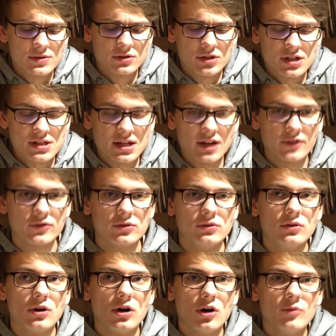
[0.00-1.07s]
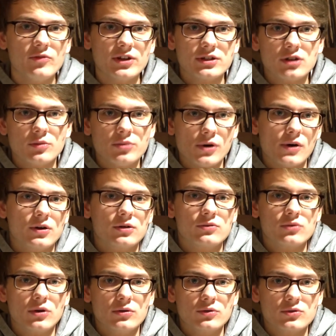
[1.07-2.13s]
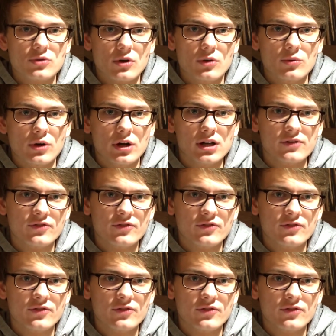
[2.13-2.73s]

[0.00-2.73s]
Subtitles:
you just have to hope that your opponent won't draw well.